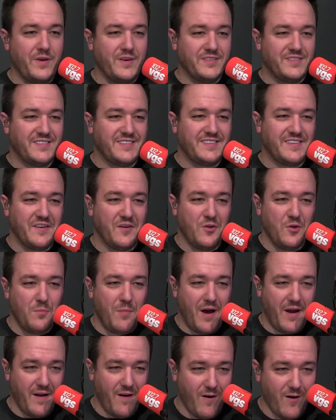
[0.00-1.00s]
still
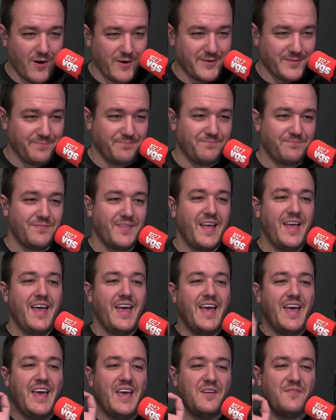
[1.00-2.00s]
my heart.
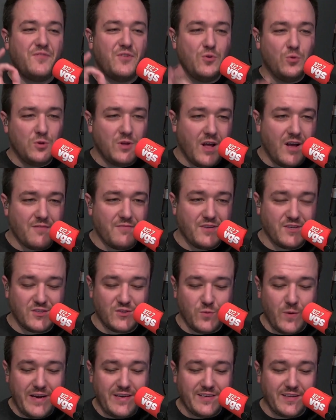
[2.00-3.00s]
If you love the
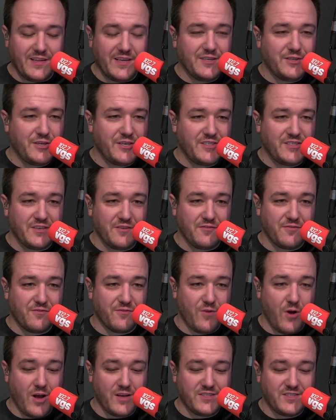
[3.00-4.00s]
sweet, delicious, and
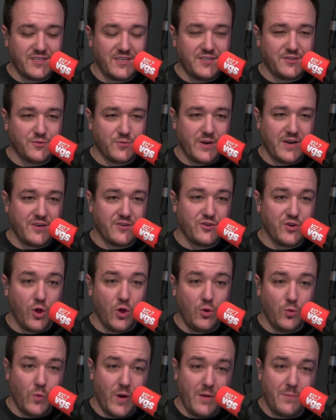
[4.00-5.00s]
frosty treat
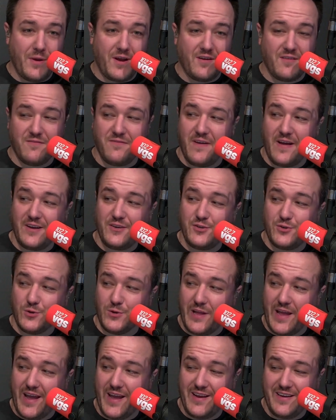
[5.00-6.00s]
Dole Whip at
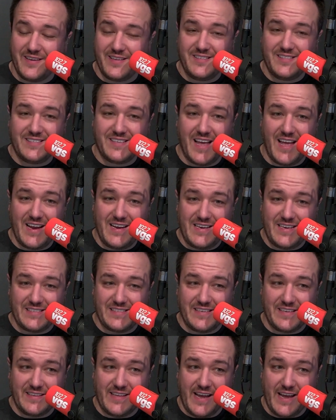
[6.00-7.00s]
Adventureland inside
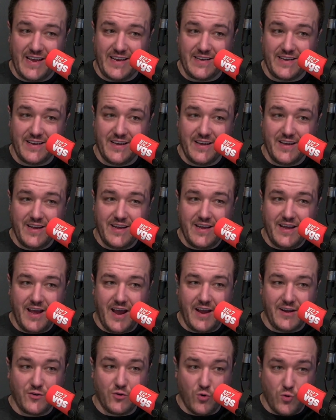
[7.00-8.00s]
Disneyland
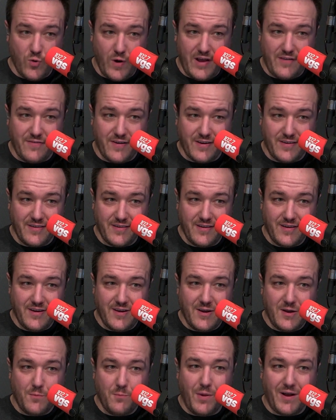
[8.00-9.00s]
and crave it,
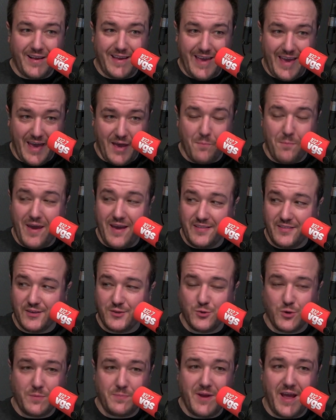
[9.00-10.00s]
but can't make the
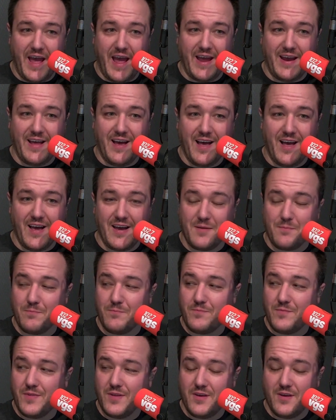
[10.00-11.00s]
trip to
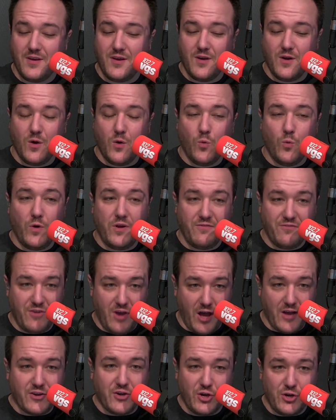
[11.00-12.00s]
Anaheim, we've
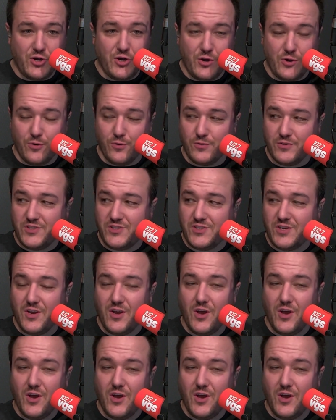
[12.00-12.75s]
got good news.